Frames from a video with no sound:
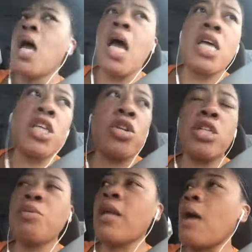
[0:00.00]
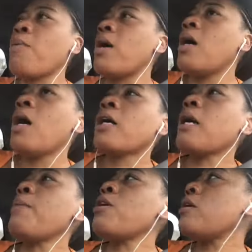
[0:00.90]
And so she was like, well,
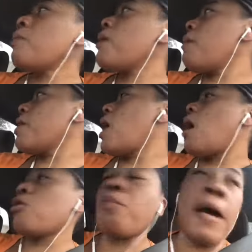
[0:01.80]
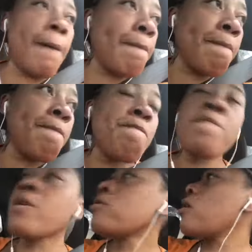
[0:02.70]
give me your number. Let me call you back.
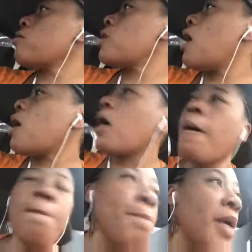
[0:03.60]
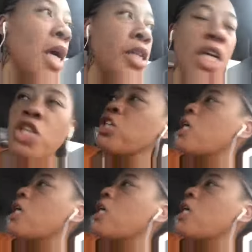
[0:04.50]
So she hung up. Then she